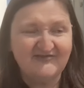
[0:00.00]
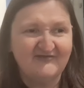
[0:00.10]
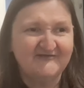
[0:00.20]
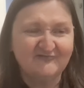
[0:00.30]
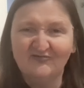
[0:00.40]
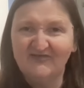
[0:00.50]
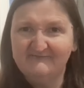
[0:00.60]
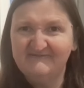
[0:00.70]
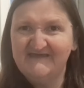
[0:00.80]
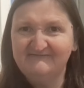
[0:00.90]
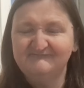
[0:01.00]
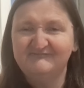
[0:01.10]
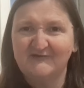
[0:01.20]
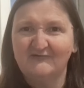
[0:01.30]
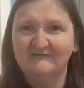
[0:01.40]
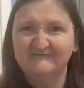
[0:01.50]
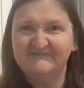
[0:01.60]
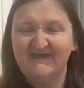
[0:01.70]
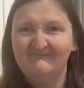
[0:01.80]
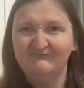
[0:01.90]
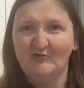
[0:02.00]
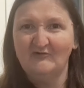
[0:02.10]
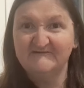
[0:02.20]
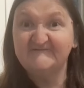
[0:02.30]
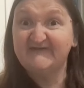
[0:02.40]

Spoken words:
that they don't let me in because I'm not